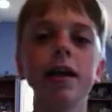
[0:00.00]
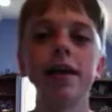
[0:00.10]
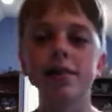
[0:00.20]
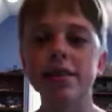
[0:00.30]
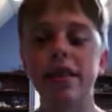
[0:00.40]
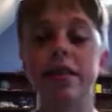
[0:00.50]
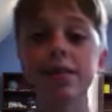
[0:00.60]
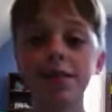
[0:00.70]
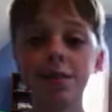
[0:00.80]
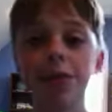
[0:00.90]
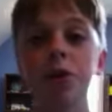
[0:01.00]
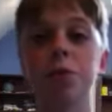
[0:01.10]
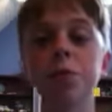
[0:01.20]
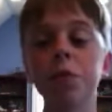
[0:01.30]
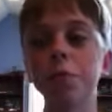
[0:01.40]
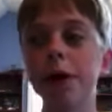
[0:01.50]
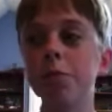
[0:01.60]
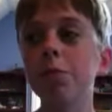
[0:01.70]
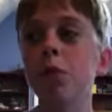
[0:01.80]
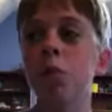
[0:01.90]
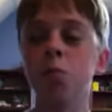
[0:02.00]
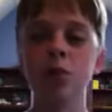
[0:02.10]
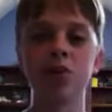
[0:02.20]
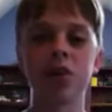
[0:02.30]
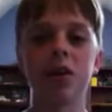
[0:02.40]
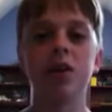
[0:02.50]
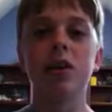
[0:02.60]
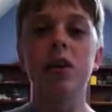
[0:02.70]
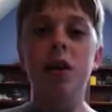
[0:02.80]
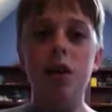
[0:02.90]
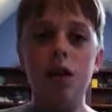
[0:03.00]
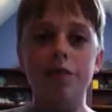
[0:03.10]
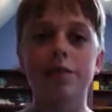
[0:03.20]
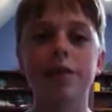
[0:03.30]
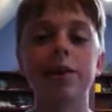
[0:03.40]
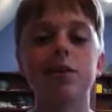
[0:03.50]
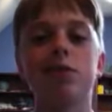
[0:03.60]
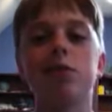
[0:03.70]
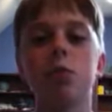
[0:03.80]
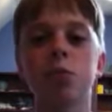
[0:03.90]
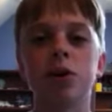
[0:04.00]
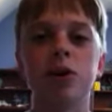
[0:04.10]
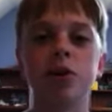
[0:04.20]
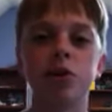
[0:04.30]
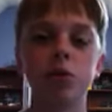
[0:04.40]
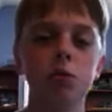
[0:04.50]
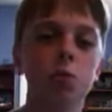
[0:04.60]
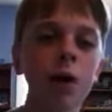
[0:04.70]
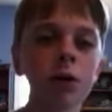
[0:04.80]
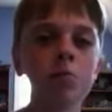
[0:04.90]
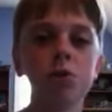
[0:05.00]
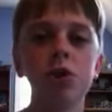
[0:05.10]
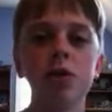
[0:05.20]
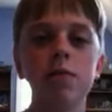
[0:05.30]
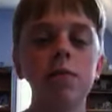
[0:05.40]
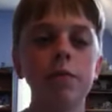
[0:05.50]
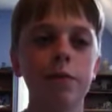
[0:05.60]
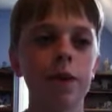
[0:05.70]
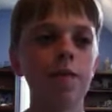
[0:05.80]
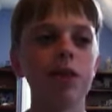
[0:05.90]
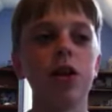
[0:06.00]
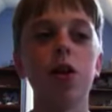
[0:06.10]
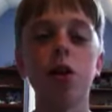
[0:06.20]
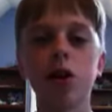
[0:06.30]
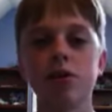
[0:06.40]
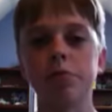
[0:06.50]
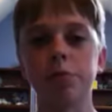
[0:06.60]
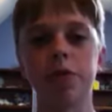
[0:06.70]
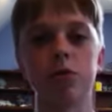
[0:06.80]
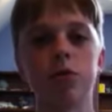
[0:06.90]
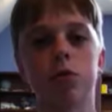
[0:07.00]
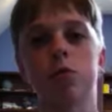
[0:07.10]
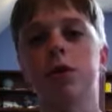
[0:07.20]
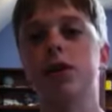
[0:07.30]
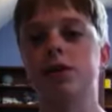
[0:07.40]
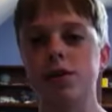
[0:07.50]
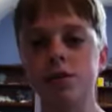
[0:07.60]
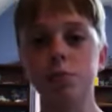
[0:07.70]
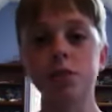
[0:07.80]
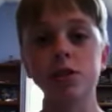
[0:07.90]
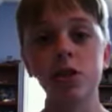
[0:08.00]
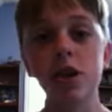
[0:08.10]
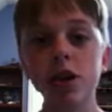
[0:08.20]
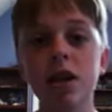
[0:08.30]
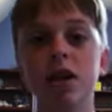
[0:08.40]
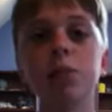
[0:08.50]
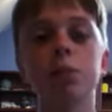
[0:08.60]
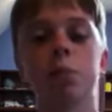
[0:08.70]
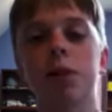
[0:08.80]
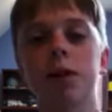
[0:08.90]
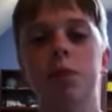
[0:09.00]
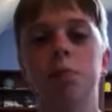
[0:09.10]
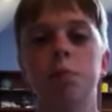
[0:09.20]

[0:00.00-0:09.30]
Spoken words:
Hey guys, and this is a video about me saying thank you so much to Michaelmgf for having that awesome Lego clone contest, because it was probably